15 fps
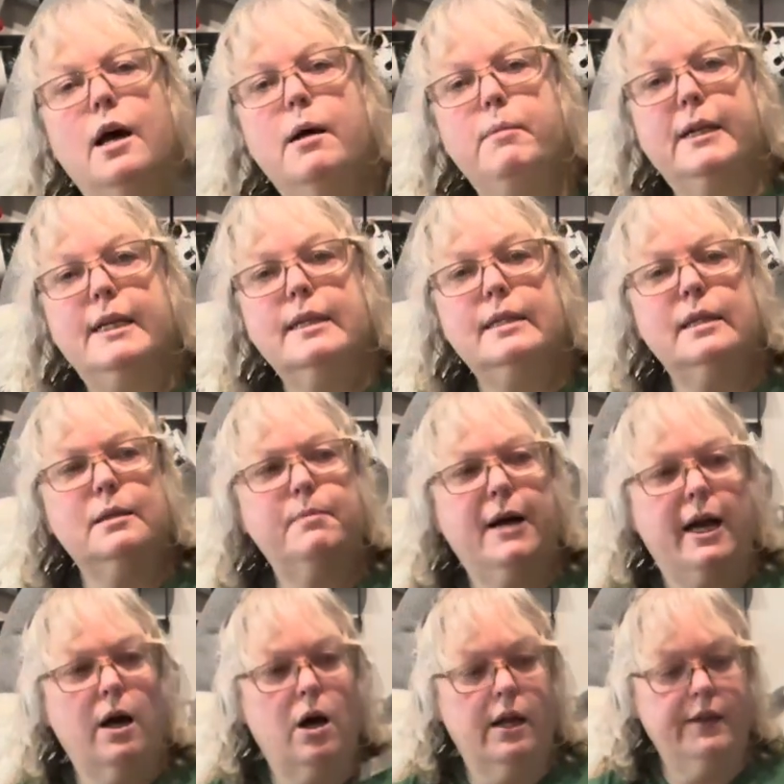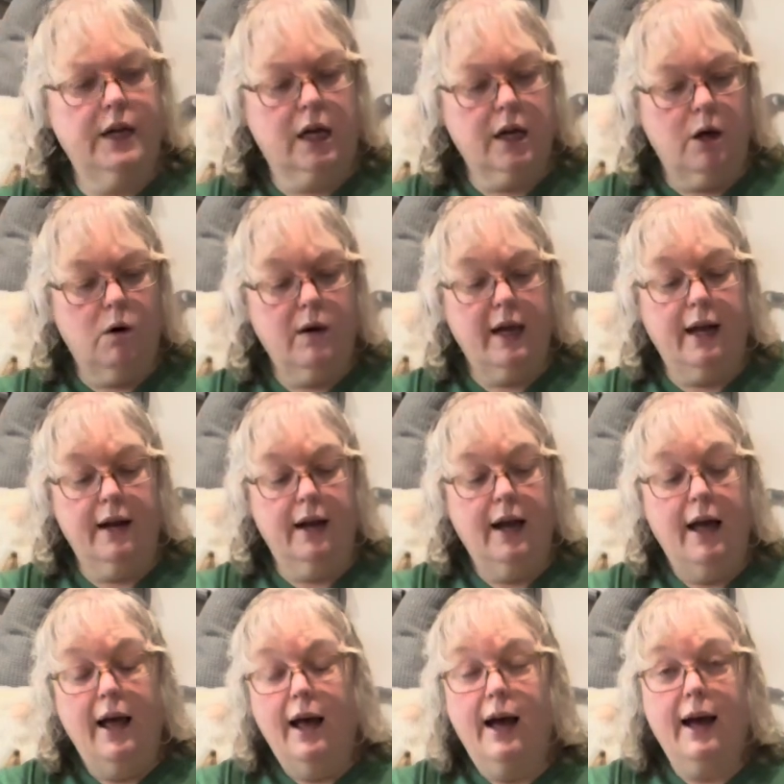But this is my On the Go, and
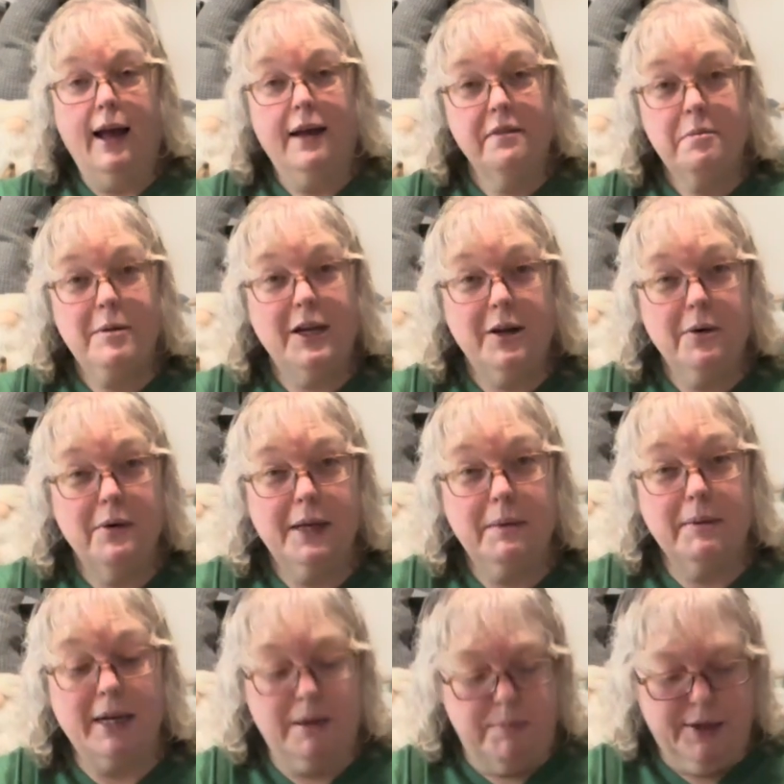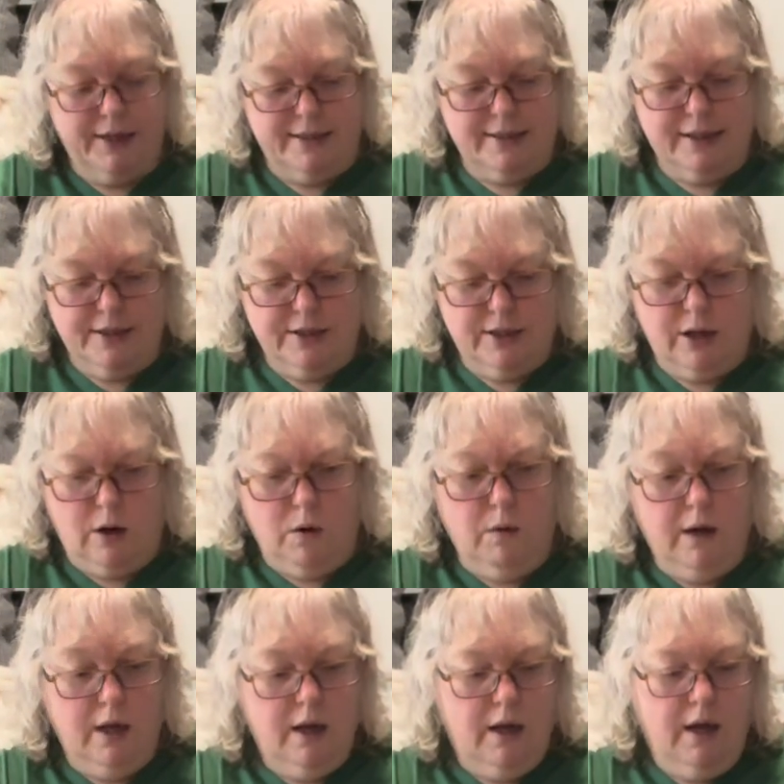I haven't been going many places, so
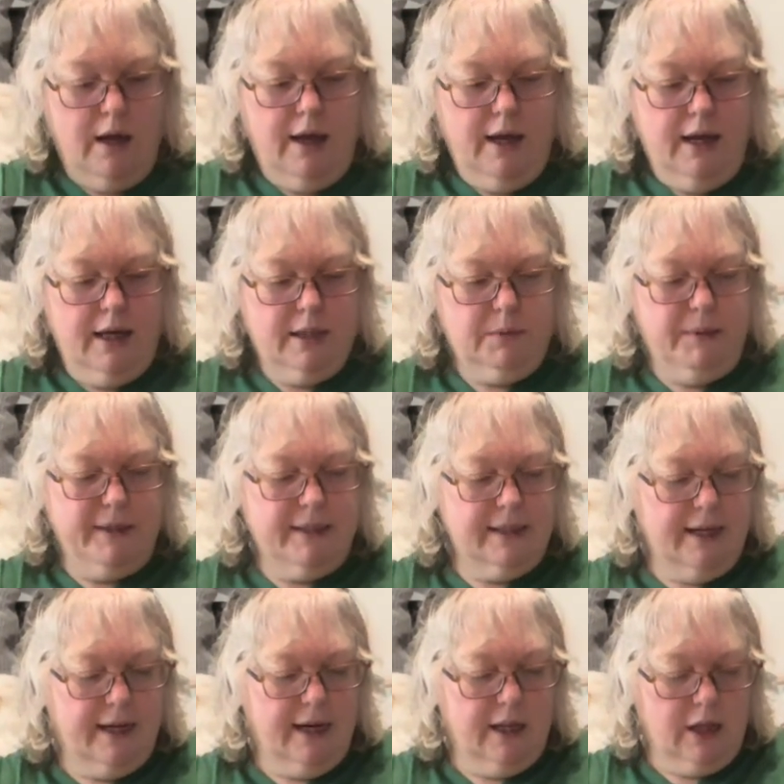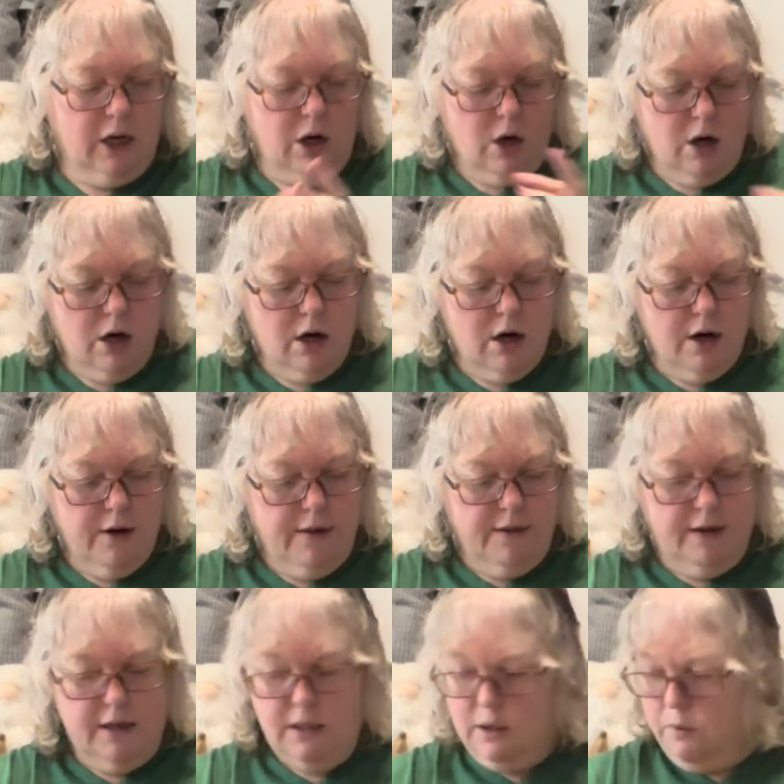it's been sitting in the car.
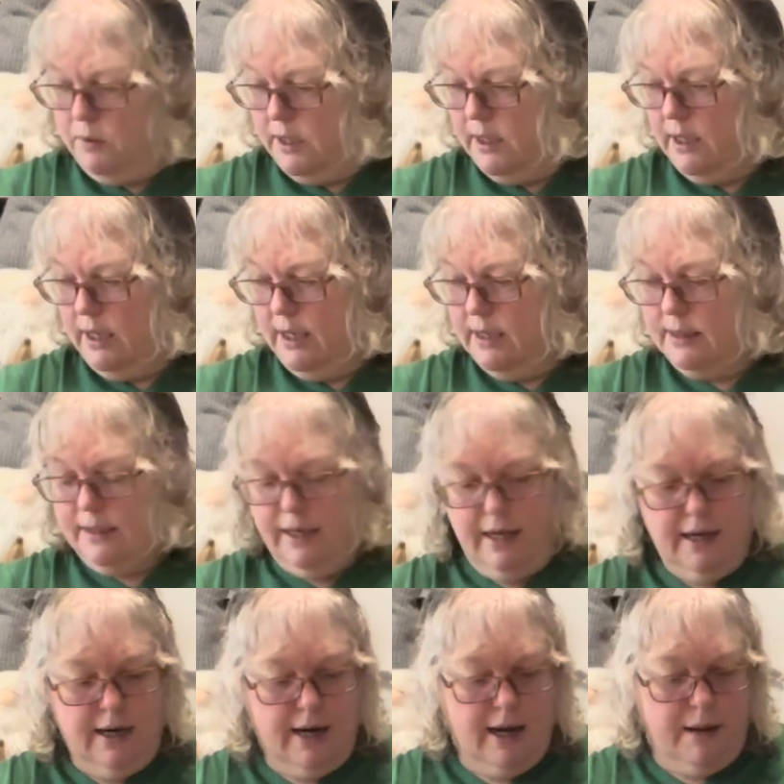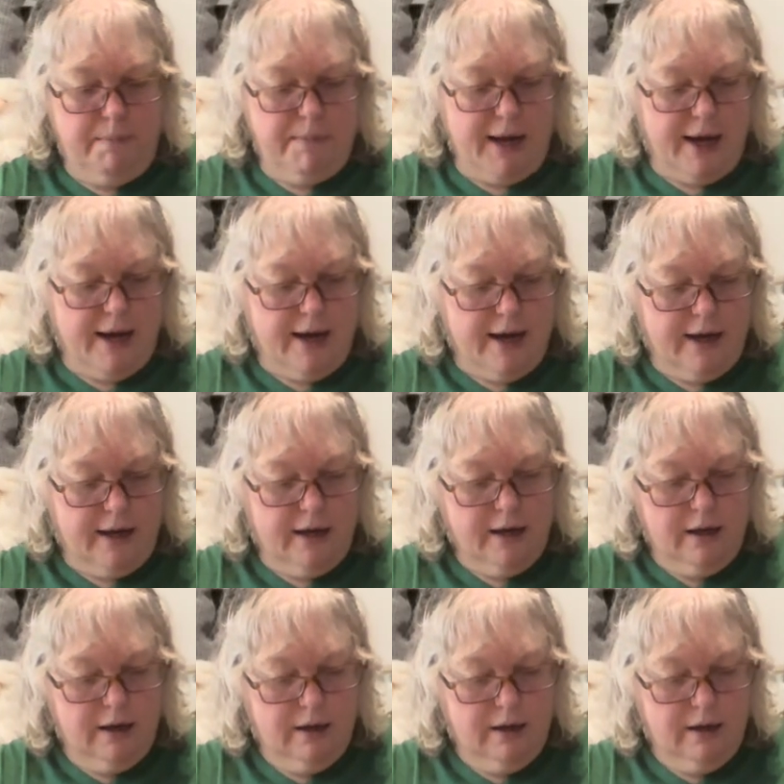This one is in a bag.